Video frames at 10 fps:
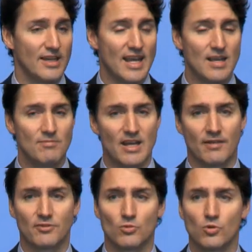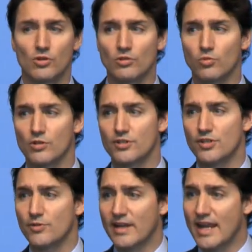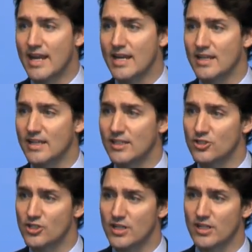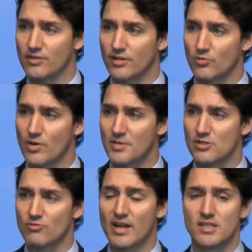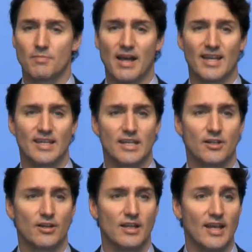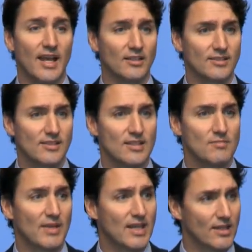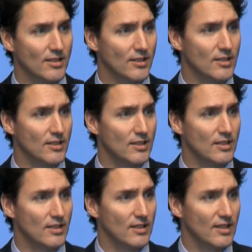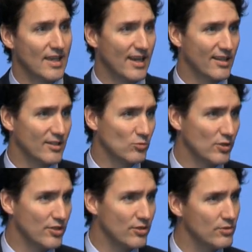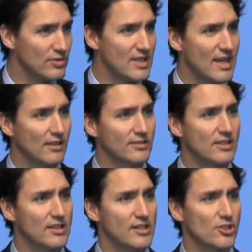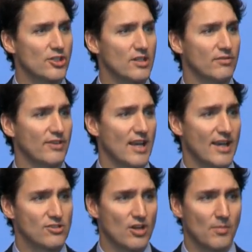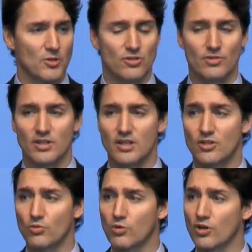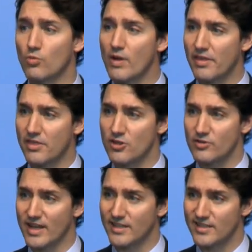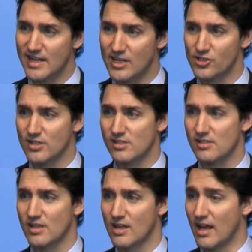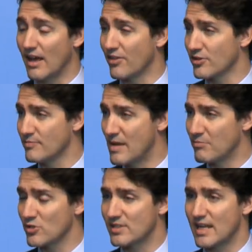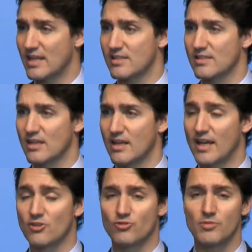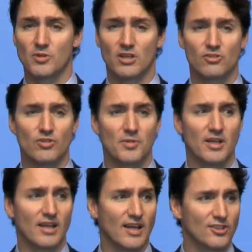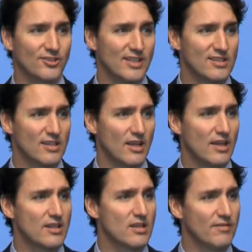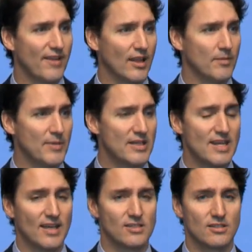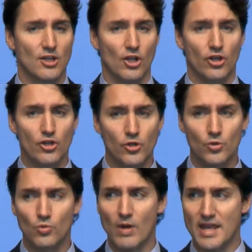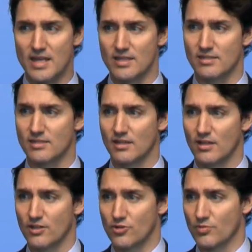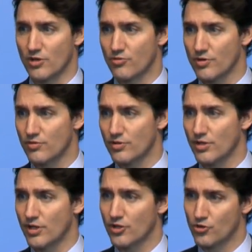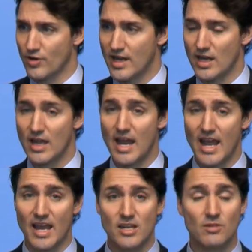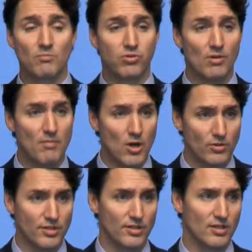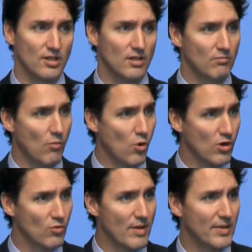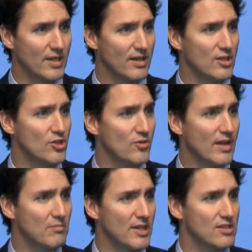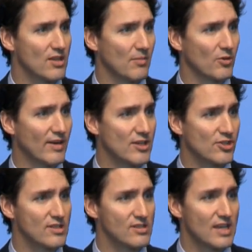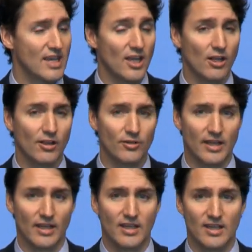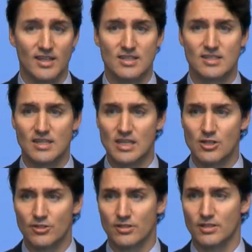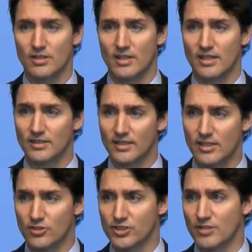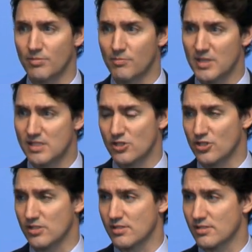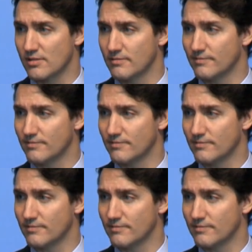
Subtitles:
Named after World War II a Canadian engineer and women's rights pioneer ELSI McGill, Canada will use the ELSI initiative as an opportunity to work with the United Nations, other member states, and troop-contributing countries to develop and test new ways to recruit, train, and promote more women in UN peace operations, including in senior and leadership positions.